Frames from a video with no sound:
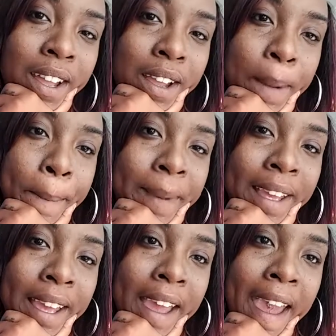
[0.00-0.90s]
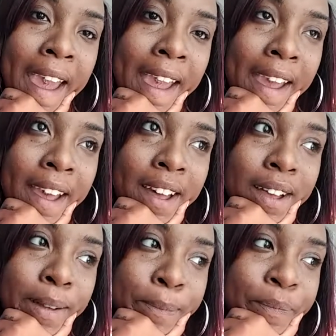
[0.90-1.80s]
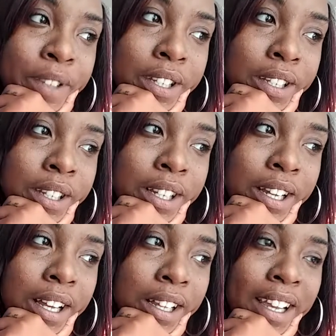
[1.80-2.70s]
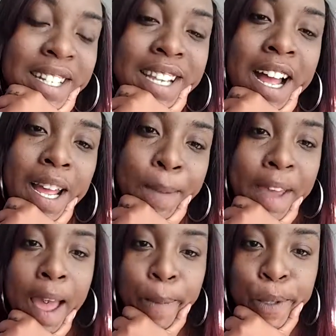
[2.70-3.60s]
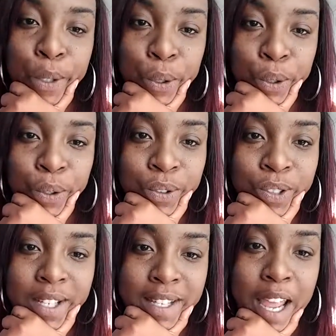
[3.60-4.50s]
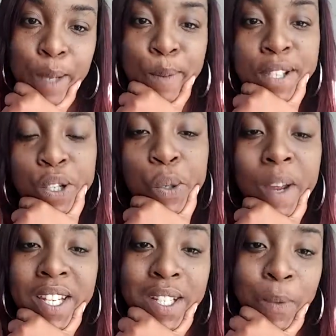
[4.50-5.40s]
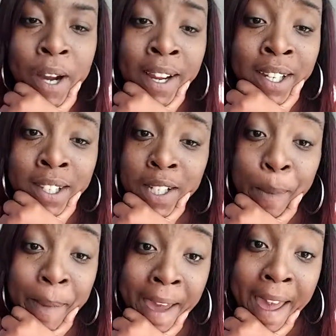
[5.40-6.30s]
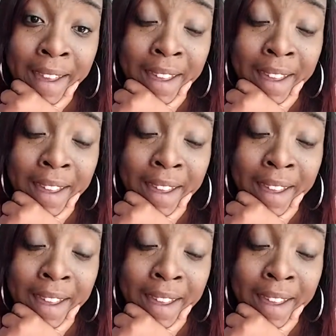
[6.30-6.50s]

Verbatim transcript: be a um, like a time capsule type situation where I can look back